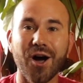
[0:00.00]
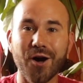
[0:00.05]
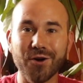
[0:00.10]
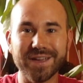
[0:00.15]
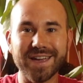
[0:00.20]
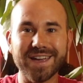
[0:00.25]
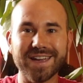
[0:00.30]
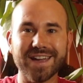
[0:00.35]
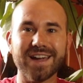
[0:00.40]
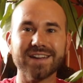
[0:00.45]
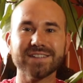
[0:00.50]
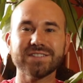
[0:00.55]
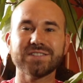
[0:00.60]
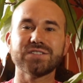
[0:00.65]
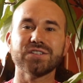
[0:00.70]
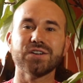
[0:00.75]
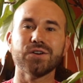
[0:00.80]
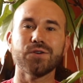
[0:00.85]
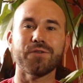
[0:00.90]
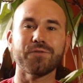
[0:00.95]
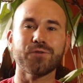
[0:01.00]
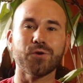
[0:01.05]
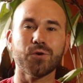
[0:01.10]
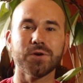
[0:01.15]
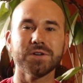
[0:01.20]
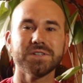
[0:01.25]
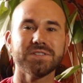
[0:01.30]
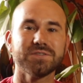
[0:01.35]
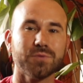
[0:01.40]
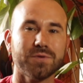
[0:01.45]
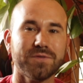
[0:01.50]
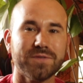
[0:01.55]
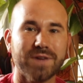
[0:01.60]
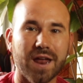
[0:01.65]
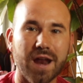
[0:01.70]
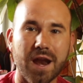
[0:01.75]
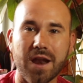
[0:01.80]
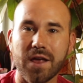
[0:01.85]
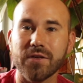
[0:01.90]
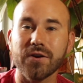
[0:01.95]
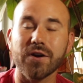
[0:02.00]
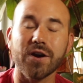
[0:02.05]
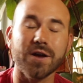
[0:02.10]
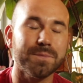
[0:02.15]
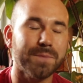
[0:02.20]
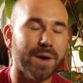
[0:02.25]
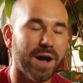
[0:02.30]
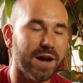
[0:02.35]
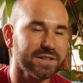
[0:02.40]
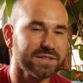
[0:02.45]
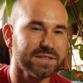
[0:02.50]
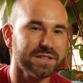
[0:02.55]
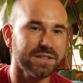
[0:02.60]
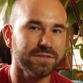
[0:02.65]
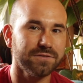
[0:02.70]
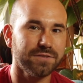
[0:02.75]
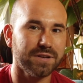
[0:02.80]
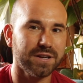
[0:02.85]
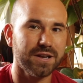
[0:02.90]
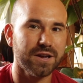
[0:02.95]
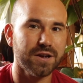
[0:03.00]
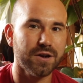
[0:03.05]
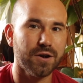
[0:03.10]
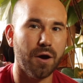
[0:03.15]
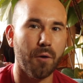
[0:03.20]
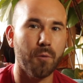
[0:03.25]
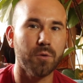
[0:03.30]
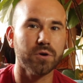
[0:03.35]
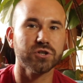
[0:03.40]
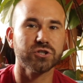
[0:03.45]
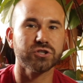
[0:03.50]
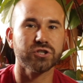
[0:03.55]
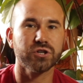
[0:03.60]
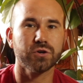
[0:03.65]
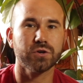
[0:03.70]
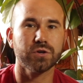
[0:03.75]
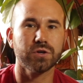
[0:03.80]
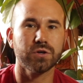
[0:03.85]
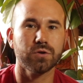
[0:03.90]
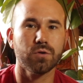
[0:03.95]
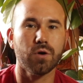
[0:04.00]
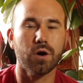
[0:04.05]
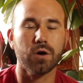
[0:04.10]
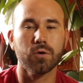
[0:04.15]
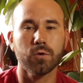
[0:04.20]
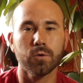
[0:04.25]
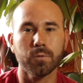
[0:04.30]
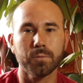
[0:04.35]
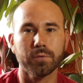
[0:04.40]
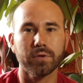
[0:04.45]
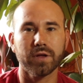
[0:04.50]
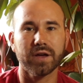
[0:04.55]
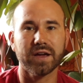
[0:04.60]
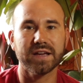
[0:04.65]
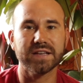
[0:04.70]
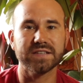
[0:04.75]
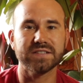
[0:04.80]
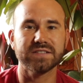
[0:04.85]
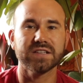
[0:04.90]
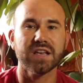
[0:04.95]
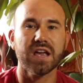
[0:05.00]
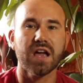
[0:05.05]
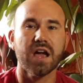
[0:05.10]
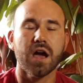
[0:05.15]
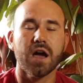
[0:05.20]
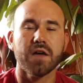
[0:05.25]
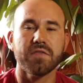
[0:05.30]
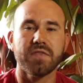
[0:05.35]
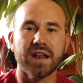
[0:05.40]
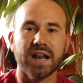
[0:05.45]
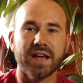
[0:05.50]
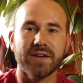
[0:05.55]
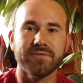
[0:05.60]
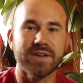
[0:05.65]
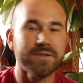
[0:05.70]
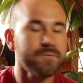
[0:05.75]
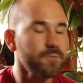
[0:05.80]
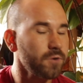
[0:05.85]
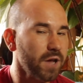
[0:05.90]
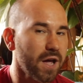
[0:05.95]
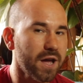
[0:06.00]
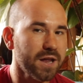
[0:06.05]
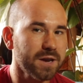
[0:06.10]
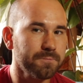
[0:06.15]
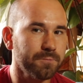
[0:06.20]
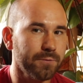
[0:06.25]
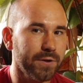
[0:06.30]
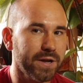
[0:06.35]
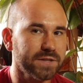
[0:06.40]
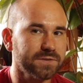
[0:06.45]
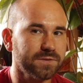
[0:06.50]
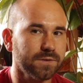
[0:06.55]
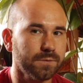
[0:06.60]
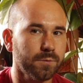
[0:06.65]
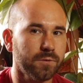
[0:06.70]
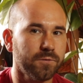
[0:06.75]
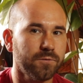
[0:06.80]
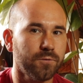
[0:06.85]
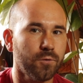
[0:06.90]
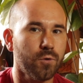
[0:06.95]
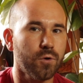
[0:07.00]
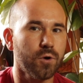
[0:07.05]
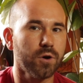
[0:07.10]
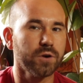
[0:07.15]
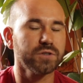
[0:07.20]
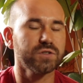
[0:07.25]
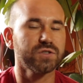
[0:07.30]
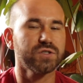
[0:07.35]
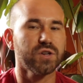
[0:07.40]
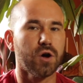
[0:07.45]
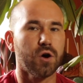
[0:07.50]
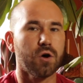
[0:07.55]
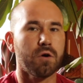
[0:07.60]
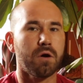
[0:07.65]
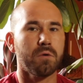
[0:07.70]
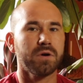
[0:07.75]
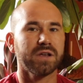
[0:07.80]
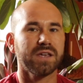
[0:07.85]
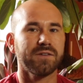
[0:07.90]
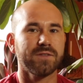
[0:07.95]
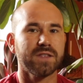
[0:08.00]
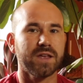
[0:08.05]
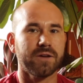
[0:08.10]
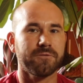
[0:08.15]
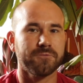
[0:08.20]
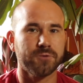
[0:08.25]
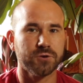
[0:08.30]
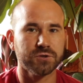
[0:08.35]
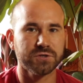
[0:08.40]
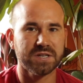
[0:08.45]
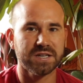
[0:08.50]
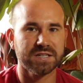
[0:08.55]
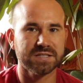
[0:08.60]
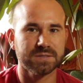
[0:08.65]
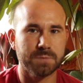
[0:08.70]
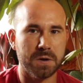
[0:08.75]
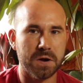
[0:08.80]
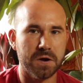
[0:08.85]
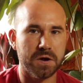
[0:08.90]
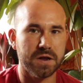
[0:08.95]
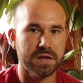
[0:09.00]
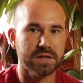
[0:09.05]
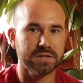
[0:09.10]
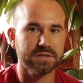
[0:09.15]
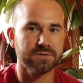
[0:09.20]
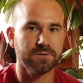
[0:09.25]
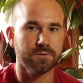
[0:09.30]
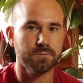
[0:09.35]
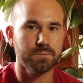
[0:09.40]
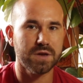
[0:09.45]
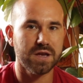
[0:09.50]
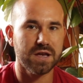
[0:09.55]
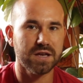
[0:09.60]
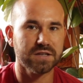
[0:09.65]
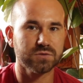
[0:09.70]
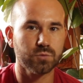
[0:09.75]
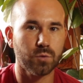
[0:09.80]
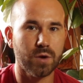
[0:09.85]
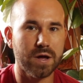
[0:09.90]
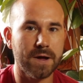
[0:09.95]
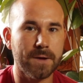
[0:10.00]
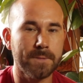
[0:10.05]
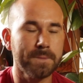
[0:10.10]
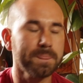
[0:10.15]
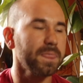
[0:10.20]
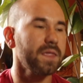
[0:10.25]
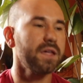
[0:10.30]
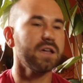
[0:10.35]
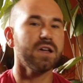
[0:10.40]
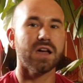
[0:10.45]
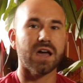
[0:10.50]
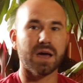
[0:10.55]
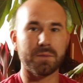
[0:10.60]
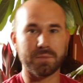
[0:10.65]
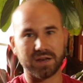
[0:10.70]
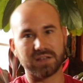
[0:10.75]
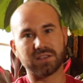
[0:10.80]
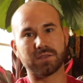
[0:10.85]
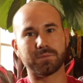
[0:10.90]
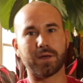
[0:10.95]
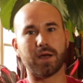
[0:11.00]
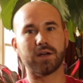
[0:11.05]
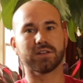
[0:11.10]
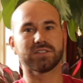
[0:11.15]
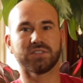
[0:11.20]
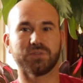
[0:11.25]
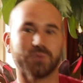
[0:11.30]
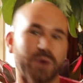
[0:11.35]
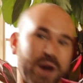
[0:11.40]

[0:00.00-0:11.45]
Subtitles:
Okay guys, so of course we've got another unboxing video. I want to show you a cool place that I've never got any plants from before, so I want to give you that first-hand experience for me as well. I'm gonna get the boxes